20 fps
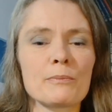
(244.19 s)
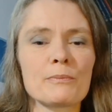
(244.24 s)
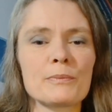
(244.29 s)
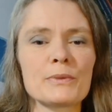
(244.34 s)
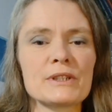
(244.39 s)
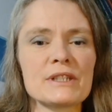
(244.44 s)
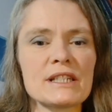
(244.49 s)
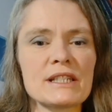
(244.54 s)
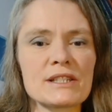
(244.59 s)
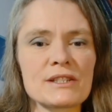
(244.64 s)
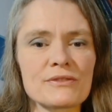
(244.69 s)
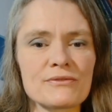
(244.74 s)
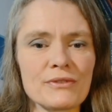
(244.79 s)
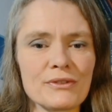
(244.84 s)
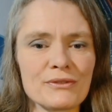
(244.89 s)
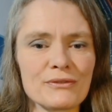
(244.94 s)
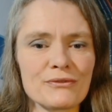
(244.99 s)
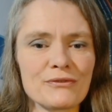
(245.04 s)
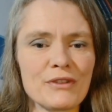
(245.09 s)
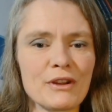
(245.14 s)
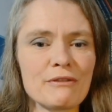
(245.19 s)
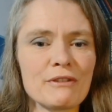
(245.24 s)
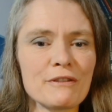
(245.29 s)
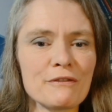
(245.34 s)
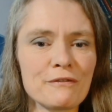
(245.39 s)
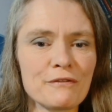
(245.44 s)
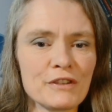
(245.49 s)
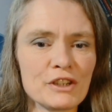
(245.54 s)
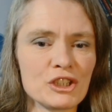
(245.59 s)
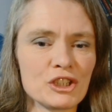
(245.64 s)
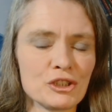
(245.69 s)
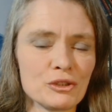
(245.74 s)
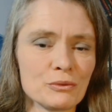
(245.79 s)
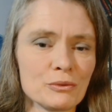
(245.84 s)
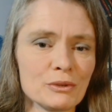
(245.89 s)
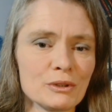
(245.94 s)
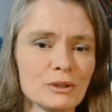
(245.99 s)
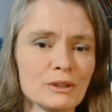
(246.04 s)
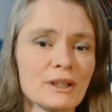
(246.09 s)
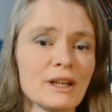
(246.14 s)
But it's very
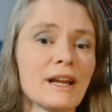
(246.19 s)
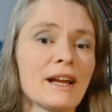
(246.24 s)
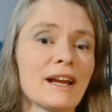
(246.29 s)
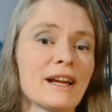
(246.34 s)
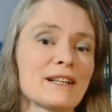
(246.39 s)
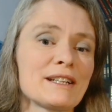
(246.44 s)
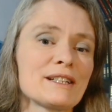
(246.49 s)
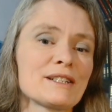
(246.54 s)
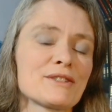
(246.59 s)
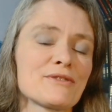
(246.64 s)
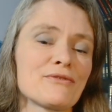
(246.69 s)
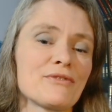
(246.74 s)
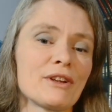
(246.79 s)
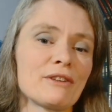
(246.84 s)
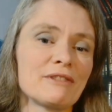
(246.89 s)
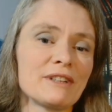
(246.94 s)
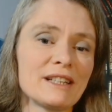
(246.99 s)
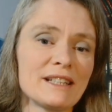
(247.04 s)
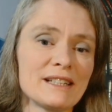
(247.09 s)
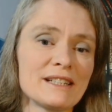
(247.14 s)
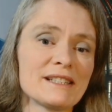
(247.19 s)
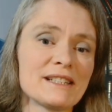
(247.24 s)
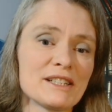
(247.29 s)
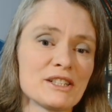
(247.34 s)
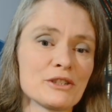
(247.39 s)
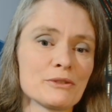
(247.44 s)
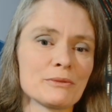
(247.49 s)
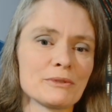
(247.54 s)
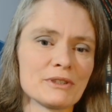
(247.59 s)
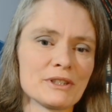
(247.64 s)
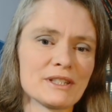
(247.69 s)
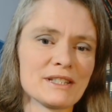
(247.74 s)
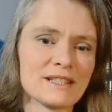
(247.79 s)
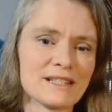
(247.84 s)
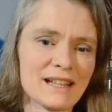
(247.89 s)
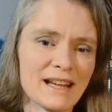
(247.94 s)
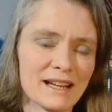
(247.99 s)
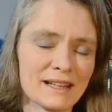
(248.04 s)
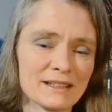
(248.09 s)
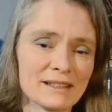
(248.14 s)
visual and it's very easy to
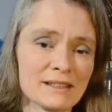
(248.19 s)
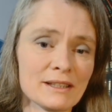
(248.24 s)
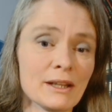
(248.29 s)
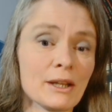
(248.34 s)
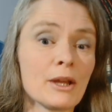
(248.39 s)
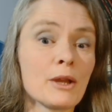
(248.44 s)
understand.